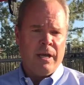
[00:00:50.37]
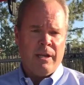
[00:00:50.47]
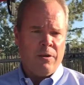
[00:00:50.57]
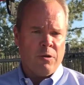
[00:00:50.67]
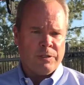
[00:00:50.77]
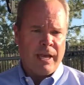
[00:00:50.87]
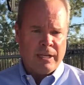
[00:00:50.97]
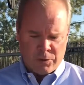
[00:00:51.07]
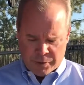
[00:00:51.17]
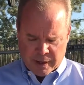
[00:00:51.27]
And in those
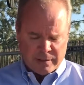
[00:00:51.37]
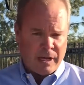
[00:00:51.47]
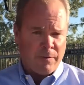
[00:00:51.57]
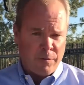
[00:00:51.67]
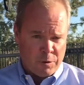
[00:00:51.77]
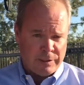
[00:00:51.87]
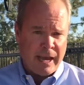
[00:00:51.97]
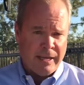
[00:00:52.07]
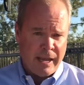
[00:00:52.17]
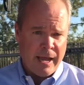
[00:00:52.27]
kits are things like first
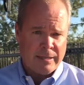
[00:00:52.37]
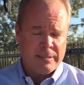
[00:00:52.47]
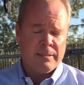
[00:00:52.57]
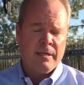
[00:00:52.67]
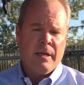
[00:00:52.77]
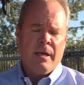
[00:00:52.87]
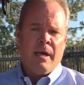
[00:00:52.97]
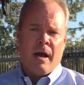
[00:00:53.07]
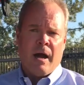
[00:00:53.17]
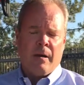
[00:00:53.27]
aid kits,
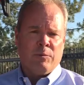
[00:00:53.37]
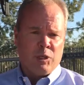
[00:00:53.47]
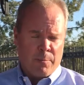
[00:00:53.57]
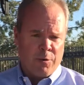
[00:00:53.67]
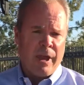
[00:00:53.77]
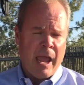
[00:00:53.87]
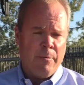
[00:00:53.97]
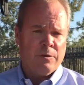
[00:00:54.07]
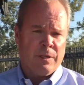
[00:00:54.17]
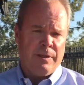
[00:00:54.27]
jumper
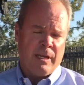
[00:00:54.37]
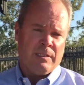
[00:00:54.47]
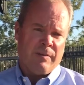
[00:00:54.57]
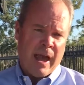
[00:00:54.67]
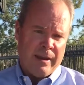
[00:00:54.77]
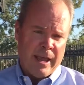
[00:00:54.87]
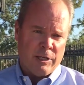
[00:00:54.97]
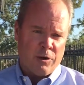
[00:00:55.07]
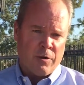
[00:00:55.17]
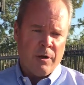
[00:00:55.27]
cables, and things of that
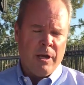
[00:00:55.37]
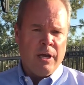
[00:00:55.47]
nature.